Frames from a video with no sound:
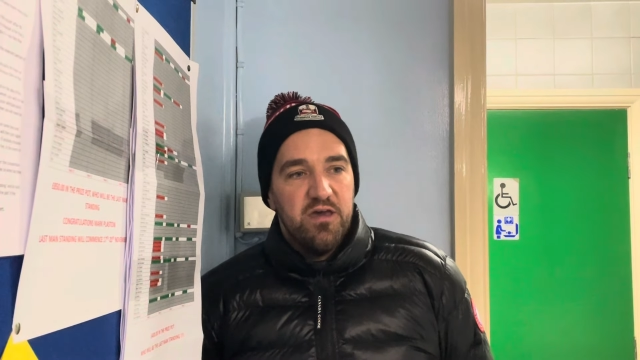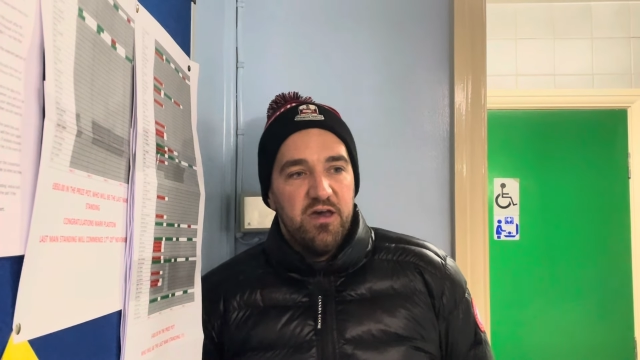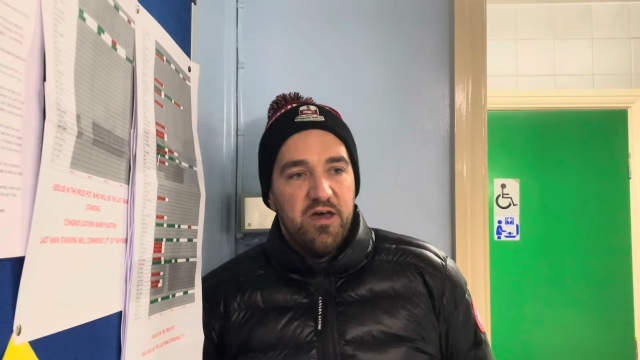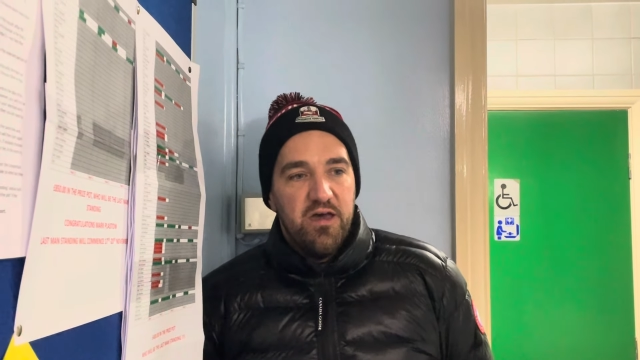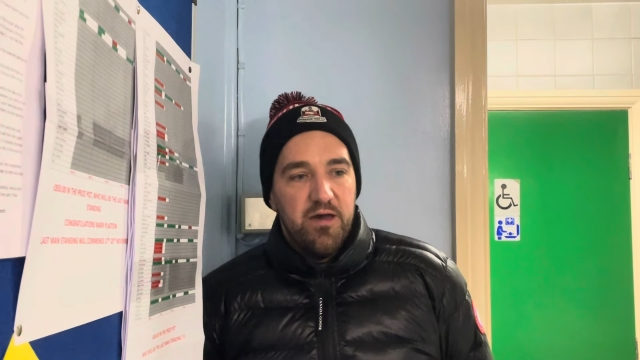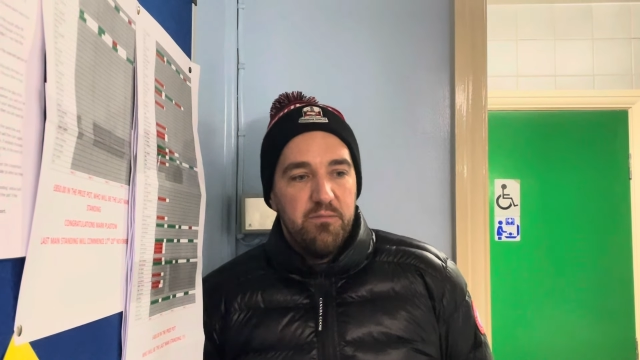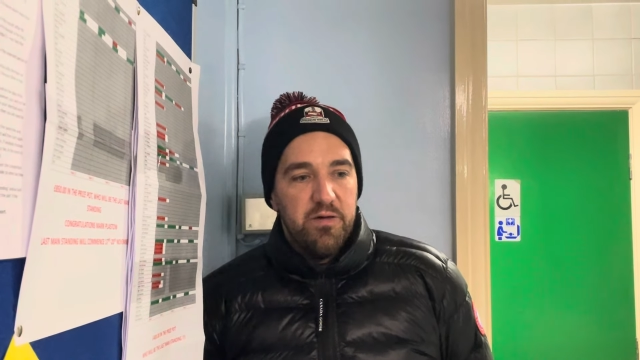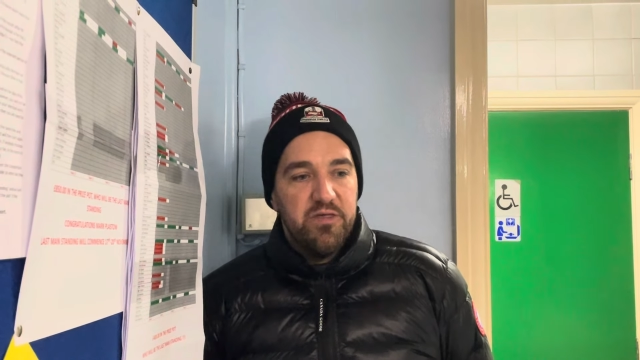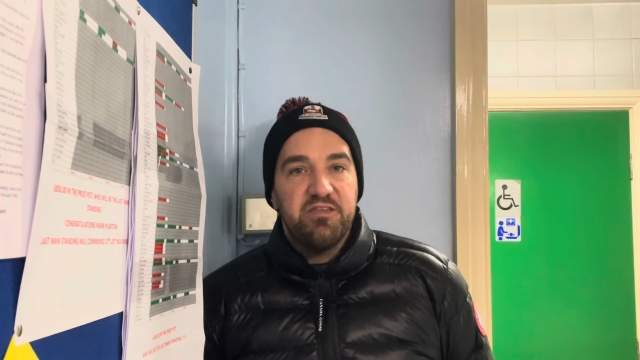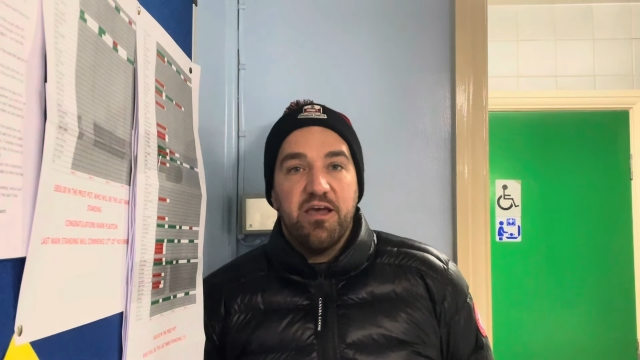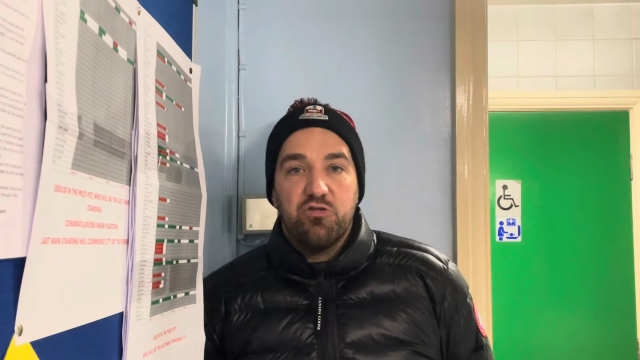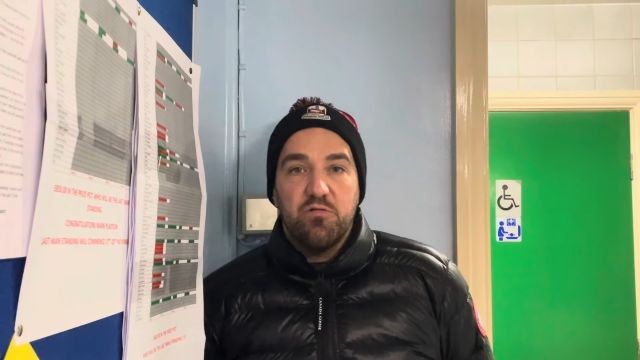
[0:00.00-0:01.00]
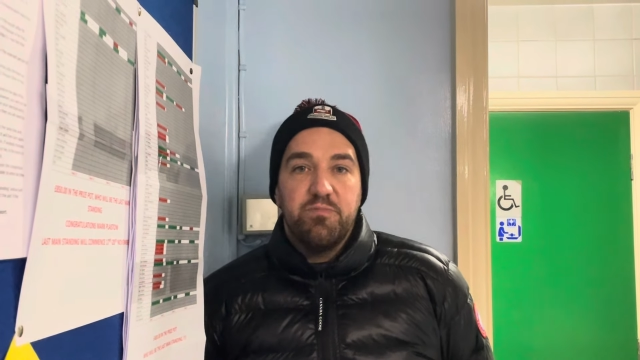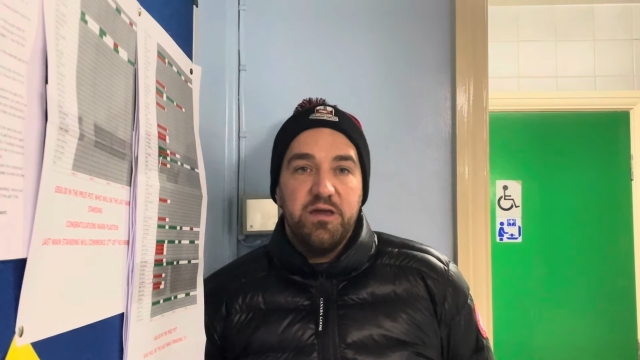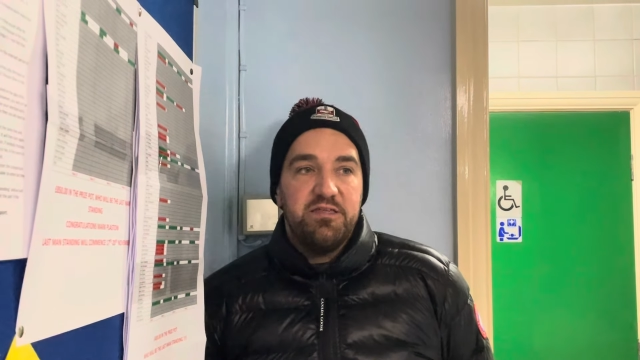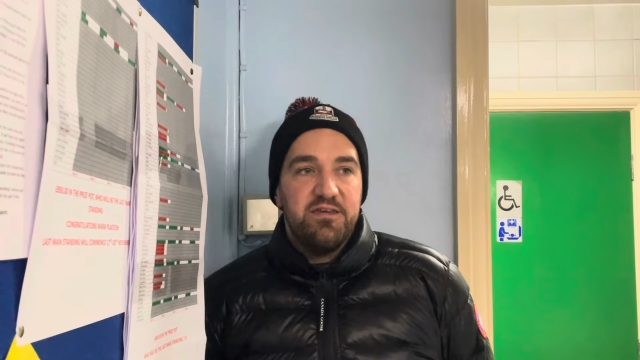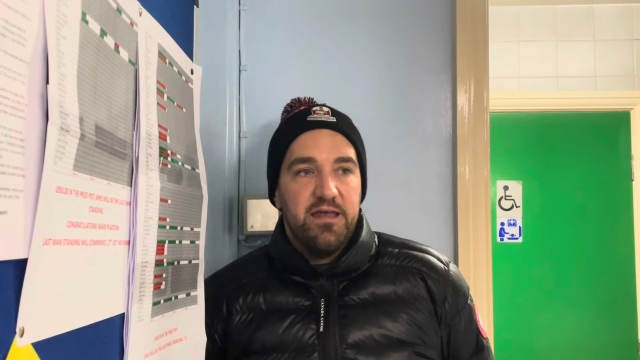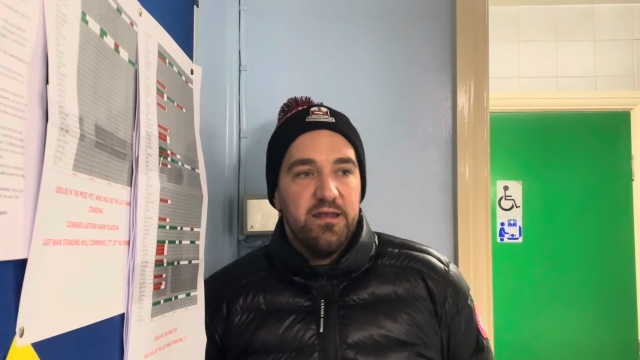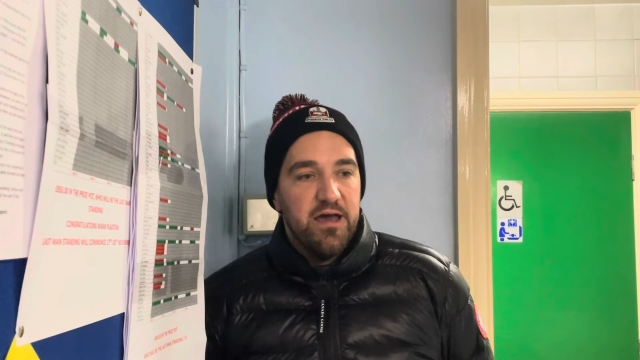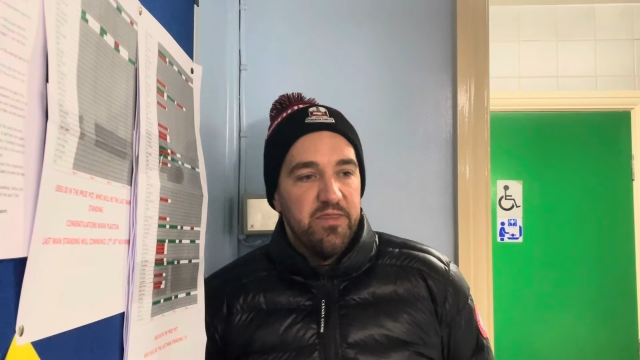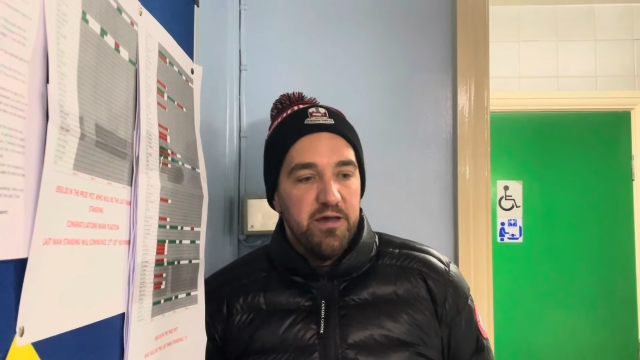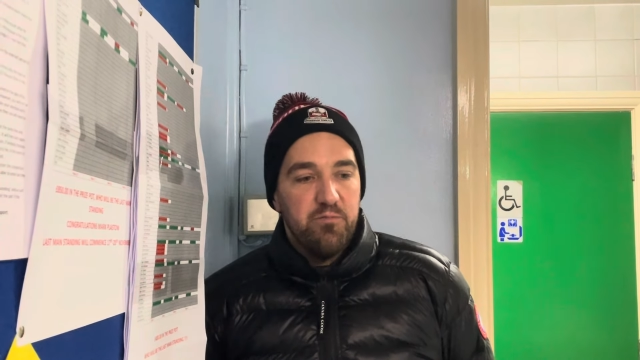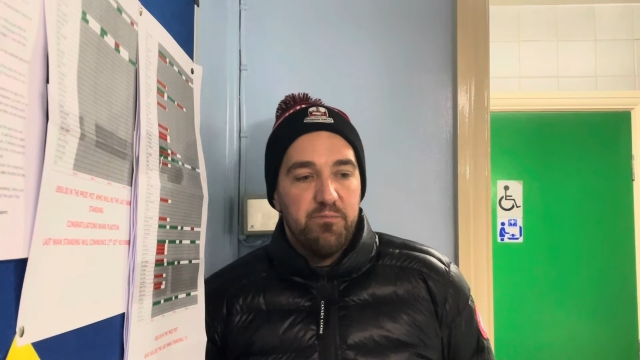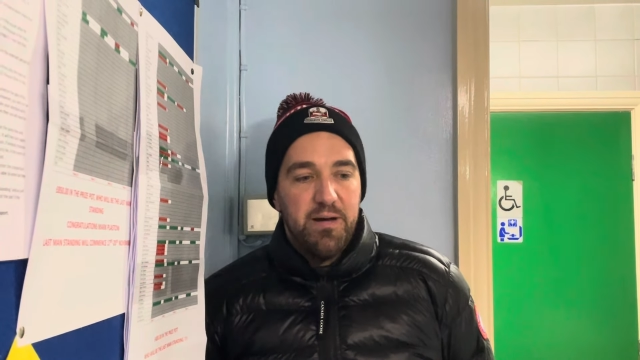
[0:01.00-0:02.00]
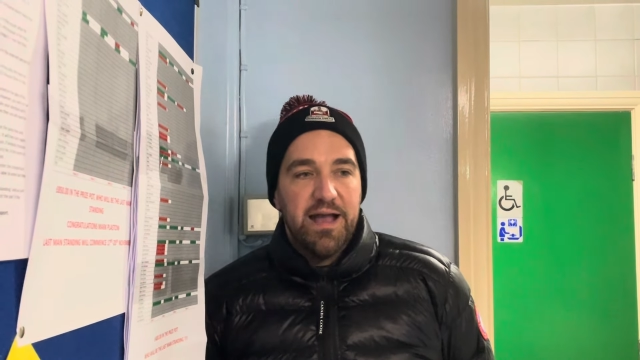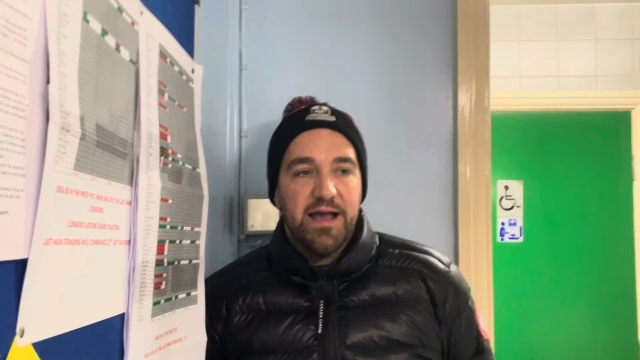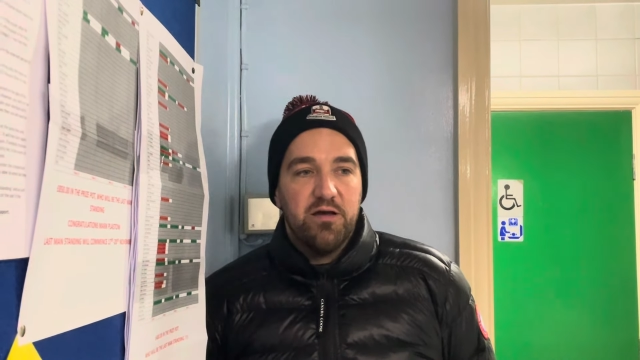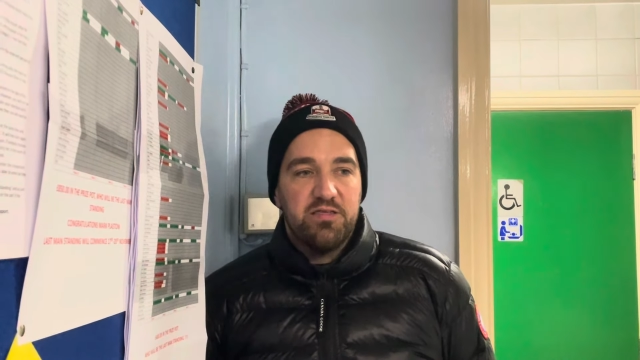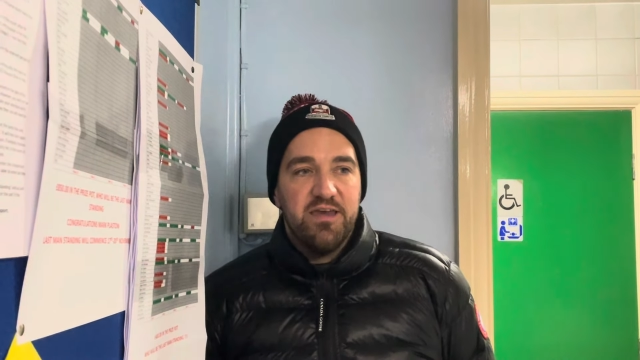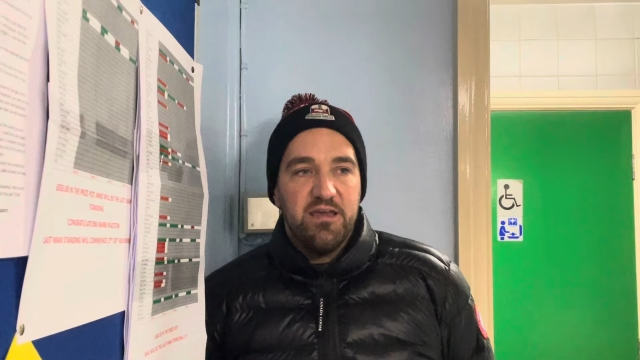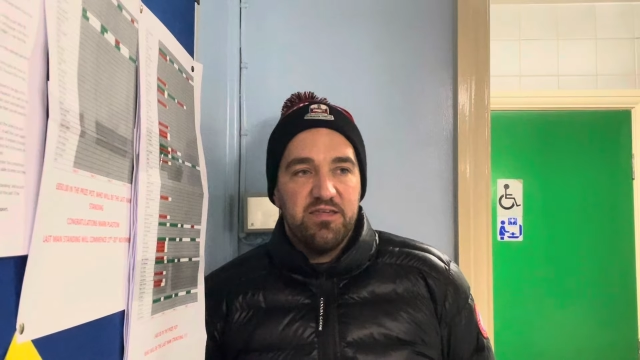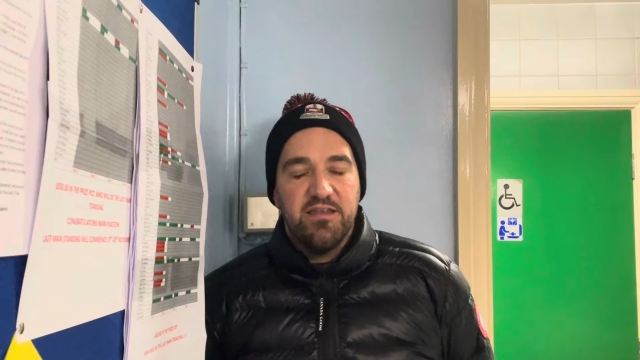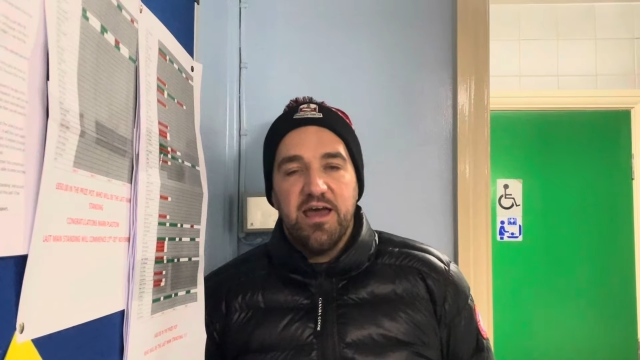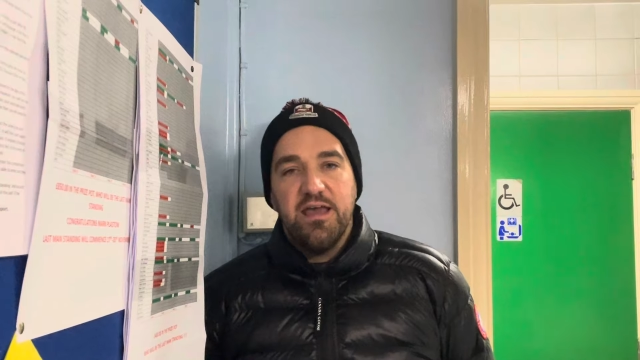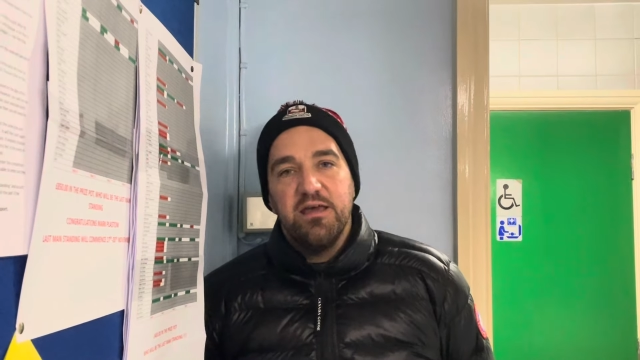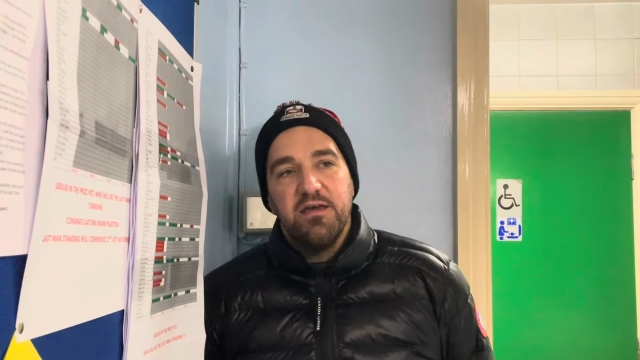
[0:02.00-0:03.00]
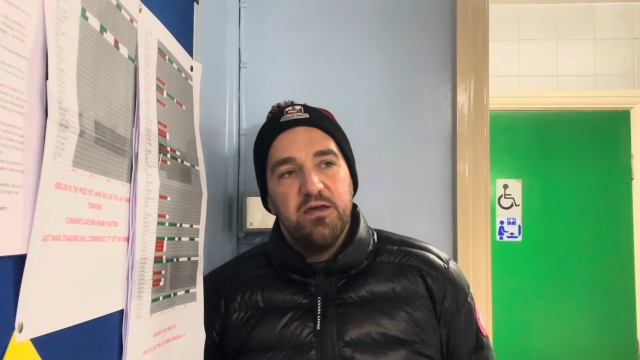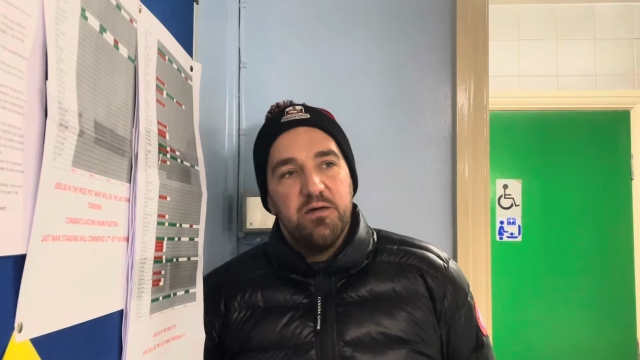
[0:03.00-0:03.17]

And they take some beating, and they were bang at it today.